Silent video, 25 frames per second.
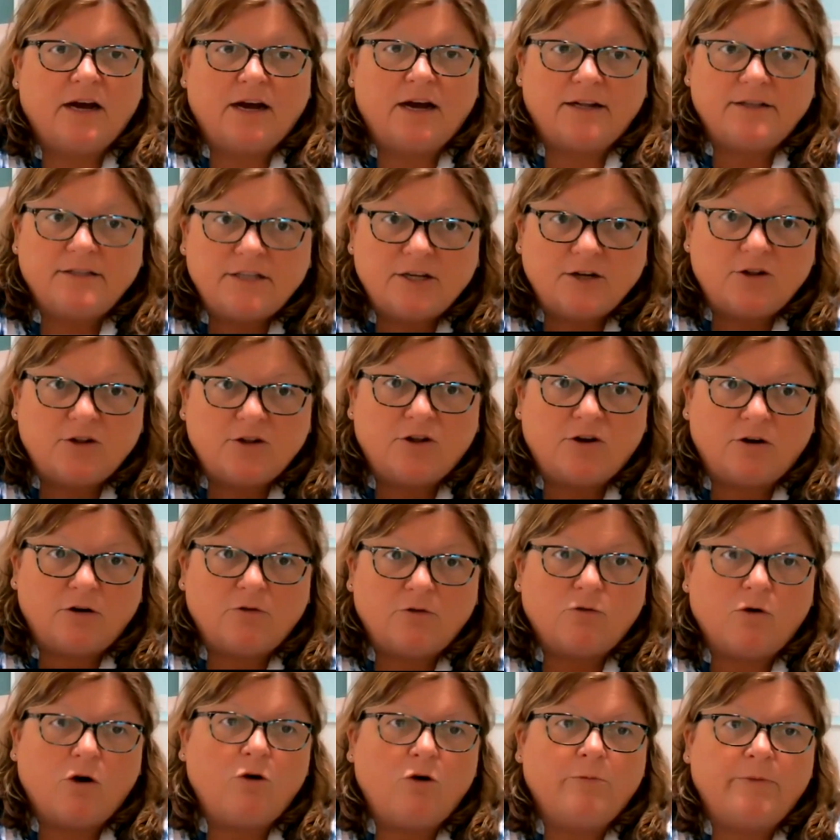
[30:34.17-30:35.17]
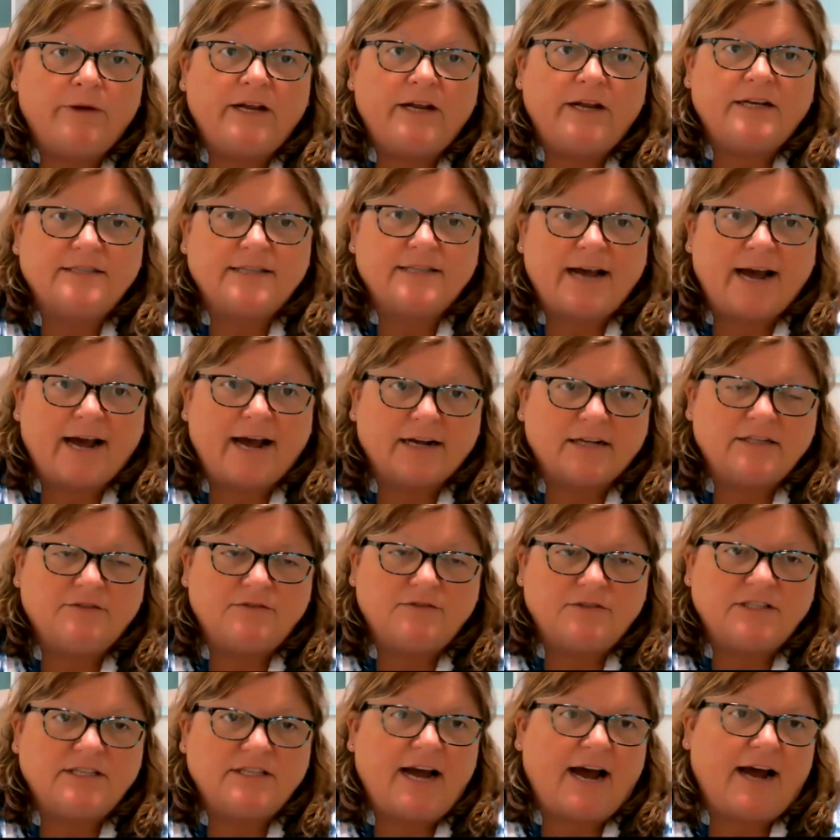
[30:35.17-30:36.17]
until their enrollment is
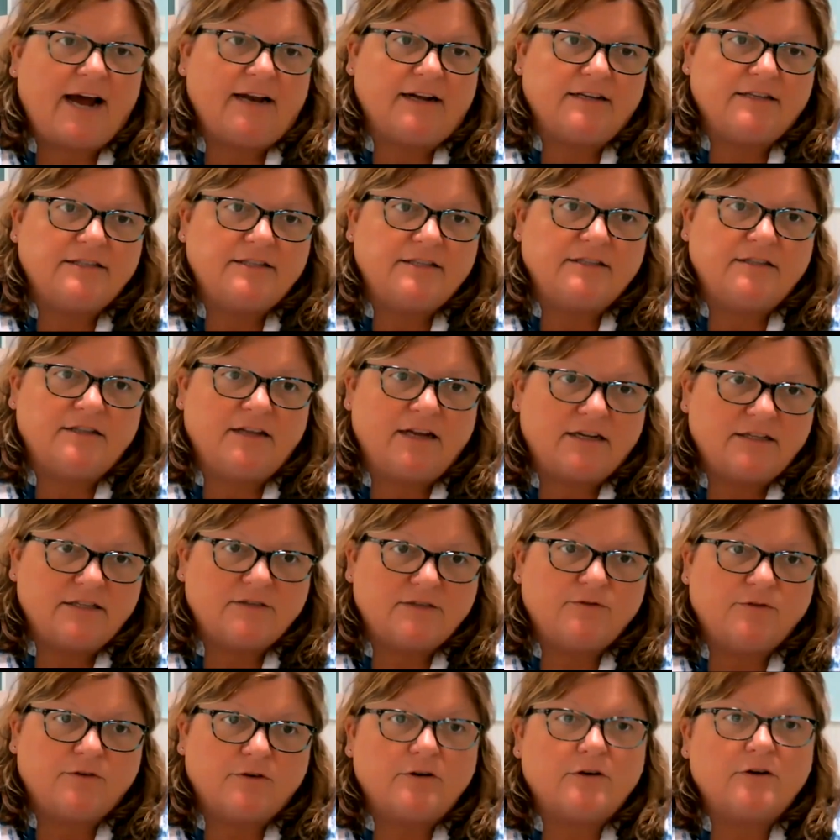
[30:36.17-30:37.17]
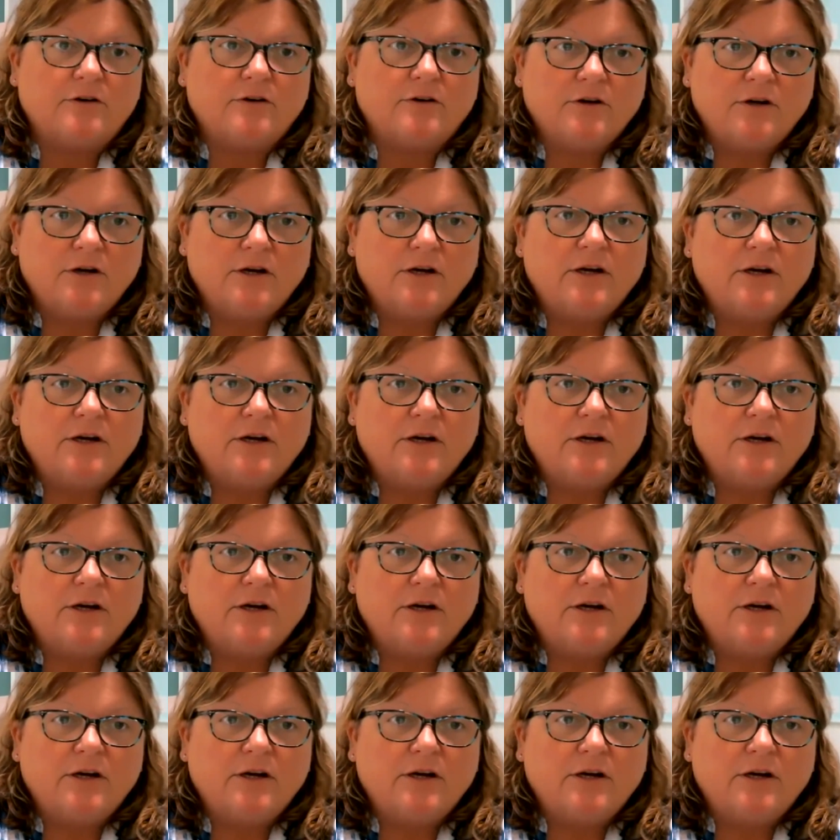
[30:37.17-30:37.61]
active status, and that's for